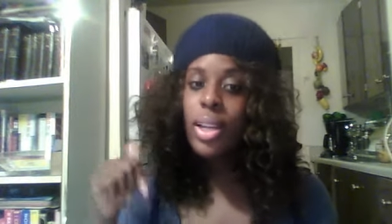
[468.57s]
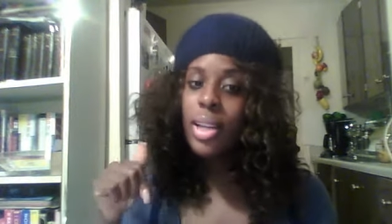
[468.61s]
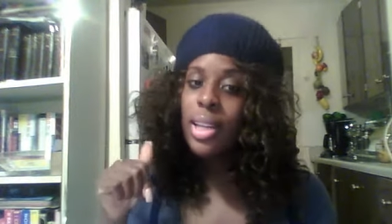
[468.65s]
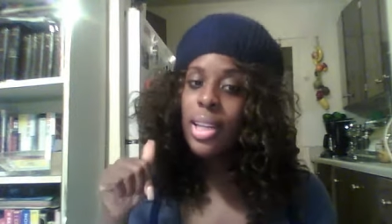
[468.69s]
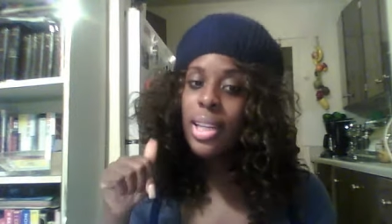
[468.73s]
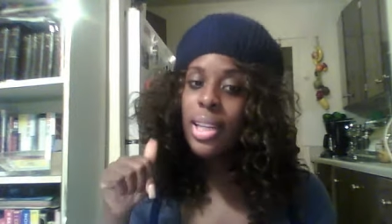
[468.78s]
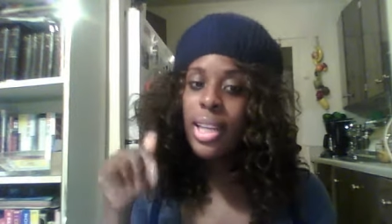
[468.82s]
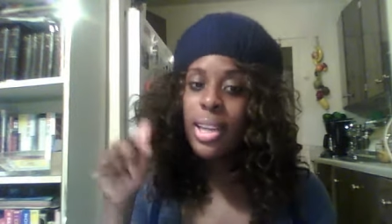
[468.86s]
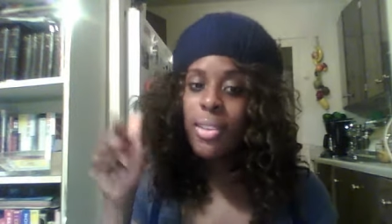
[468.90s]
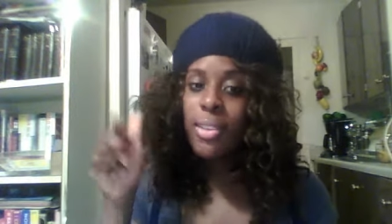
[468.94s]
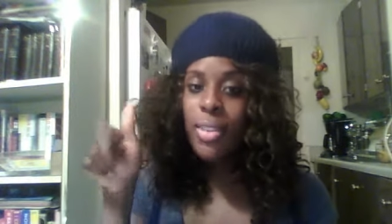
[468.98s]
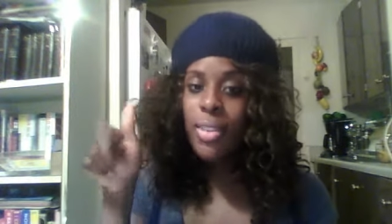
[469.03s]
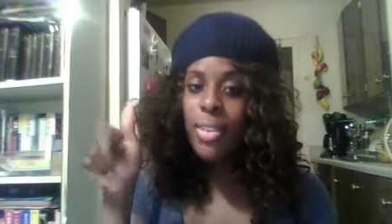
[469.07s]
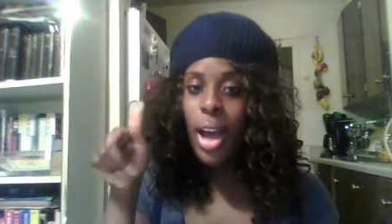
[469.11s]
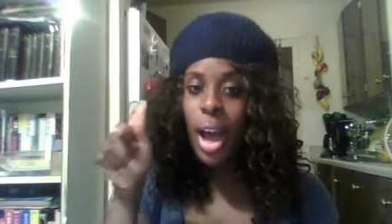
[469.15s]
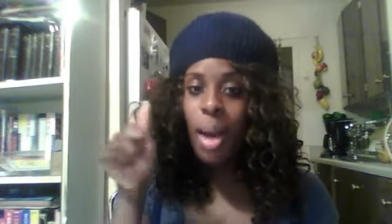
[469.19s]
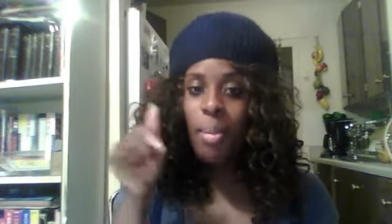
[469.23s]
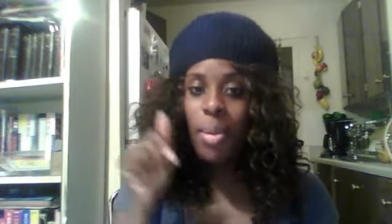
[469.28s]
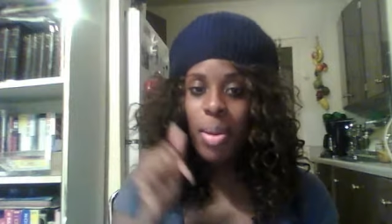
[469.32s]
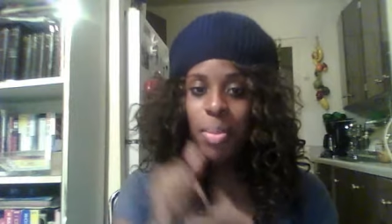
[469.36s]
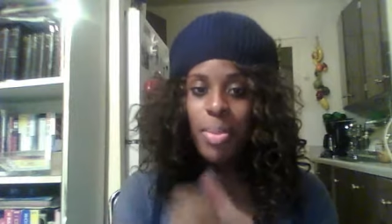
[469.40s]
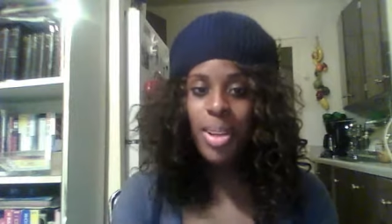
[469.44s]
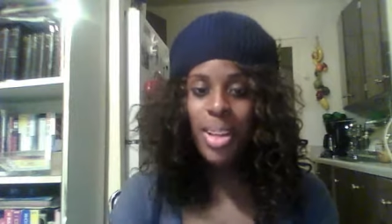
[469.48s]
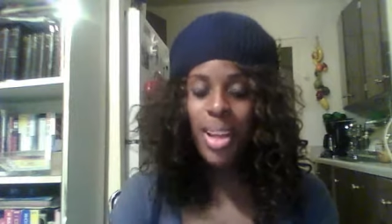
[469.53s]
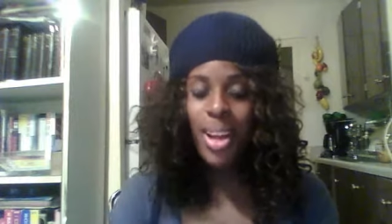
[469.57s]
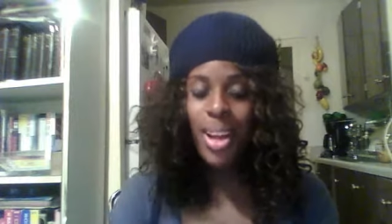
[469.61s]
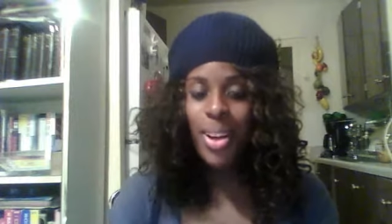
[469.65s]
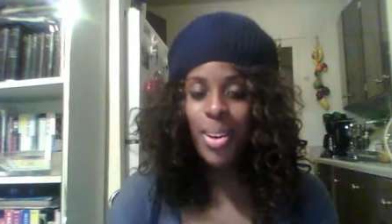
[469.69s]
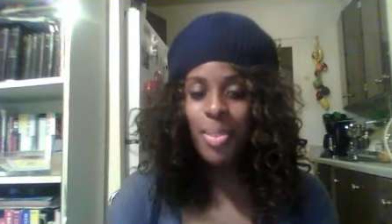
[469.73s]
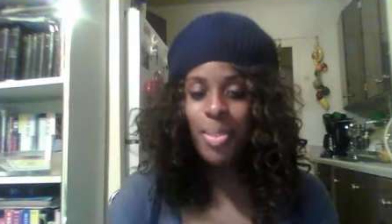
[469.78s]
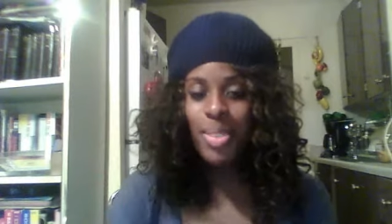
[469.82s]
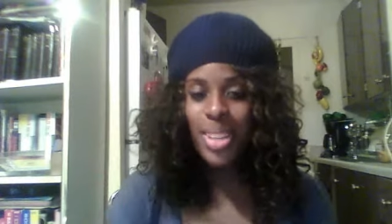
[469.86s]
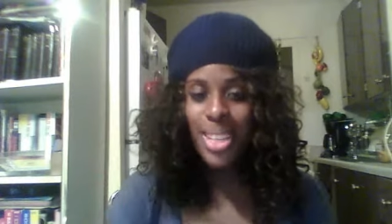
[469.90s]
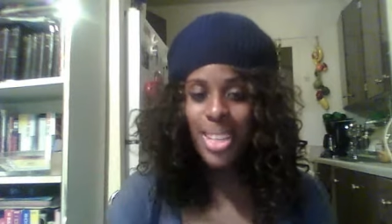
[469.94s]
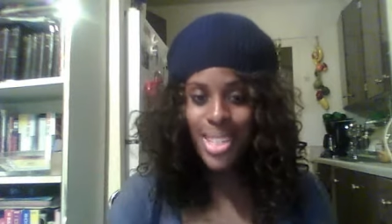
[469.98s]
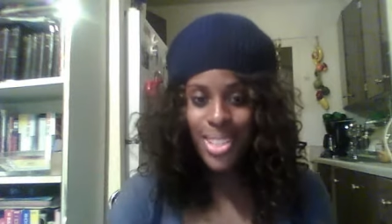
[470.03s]
leave a comment
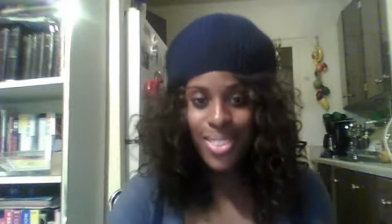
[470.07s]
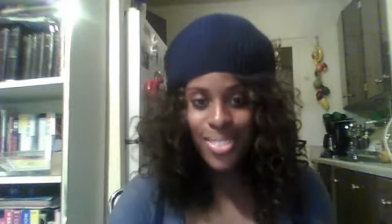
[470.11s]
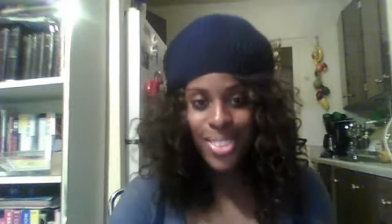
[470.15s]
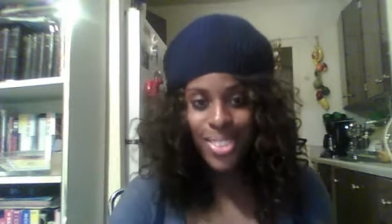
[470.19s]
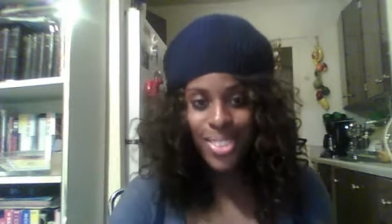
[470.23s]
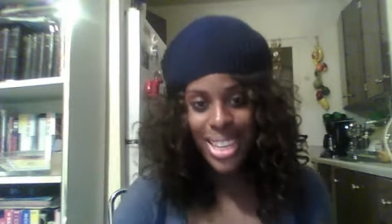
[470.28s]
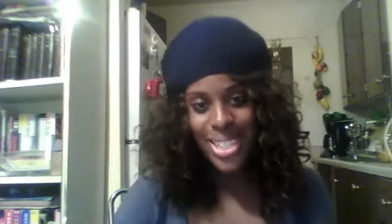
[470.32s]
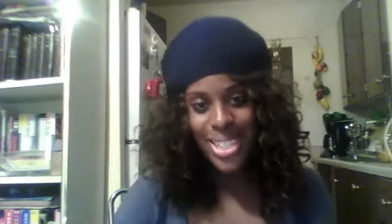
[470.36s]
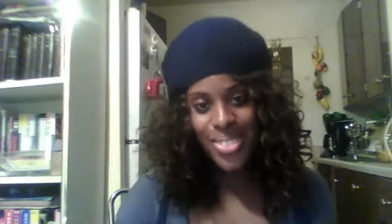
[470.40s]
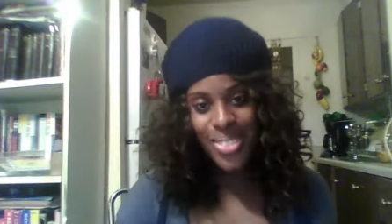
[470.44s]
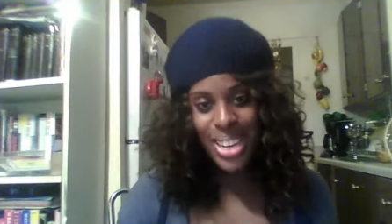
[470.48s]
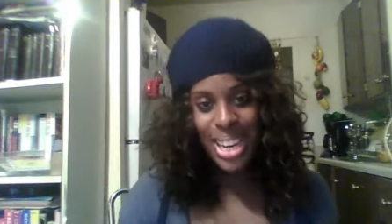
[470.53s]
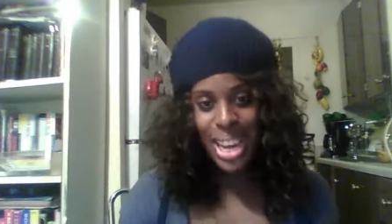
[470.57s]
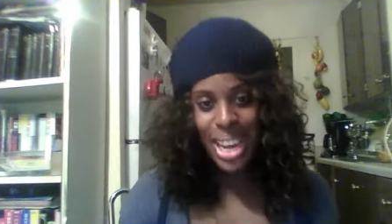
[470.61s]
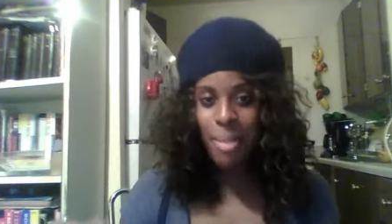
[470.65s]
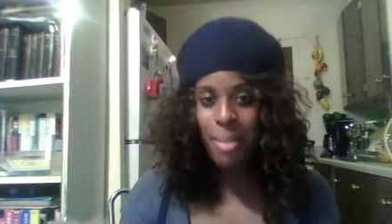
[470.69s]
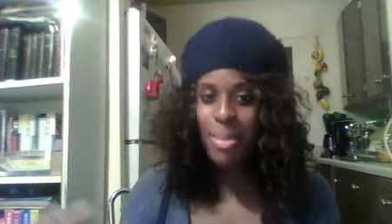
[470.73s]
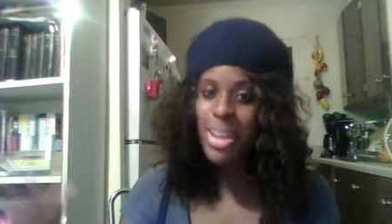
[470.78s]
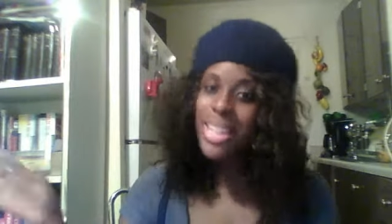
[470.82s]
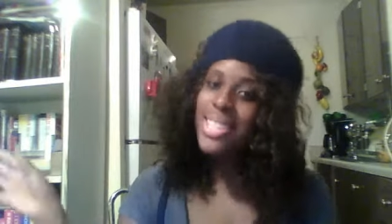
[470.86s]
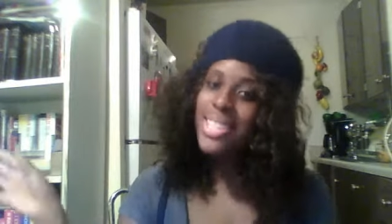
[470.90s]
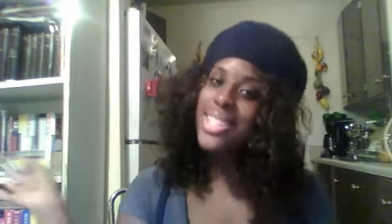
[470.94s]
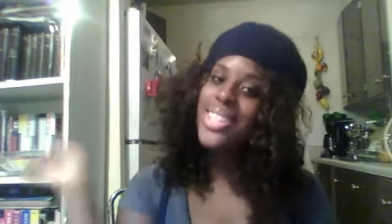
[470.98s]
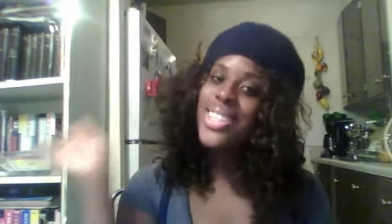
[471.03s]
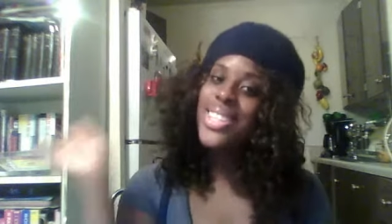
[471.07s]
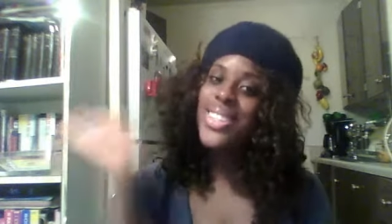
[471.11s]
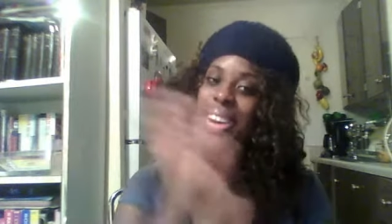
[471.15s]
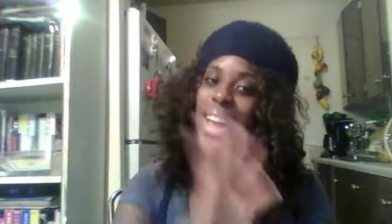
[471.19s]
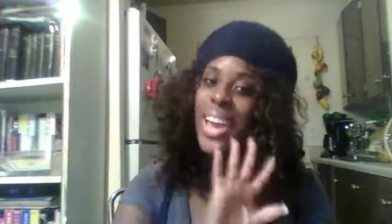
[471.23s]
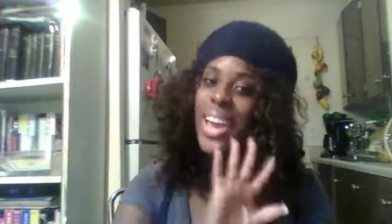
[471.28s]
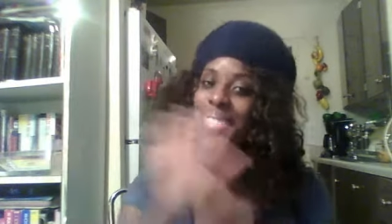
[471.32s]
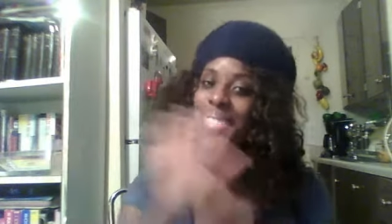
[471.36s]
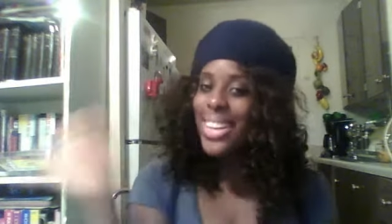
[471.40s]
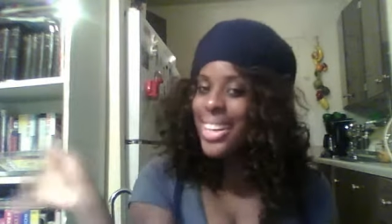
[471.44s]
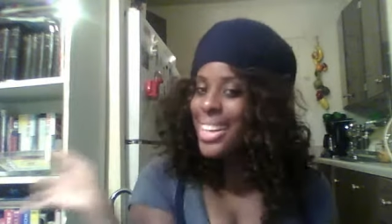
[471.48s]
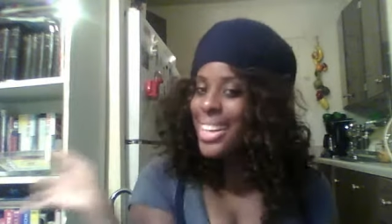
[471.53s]
below. Please don't forget to rate, comment, and
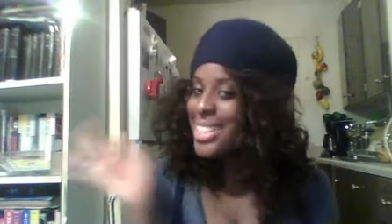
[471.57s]
subscribe.